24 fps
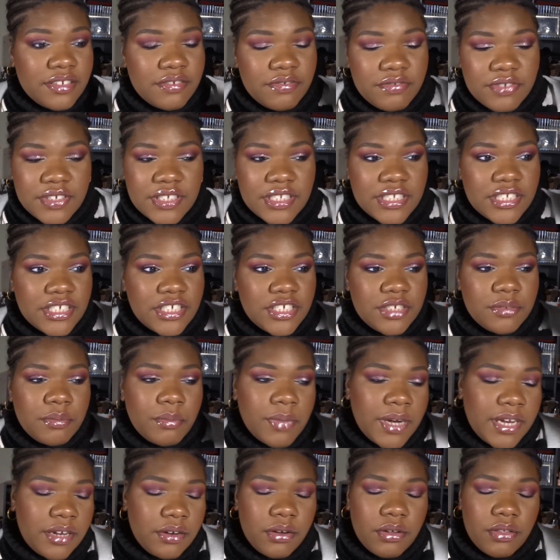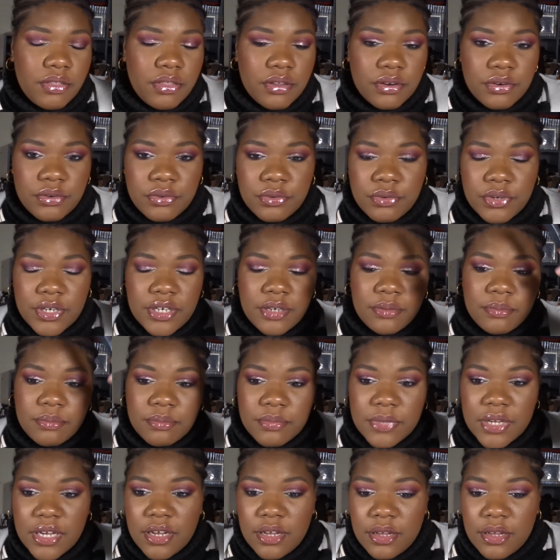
finished my other cream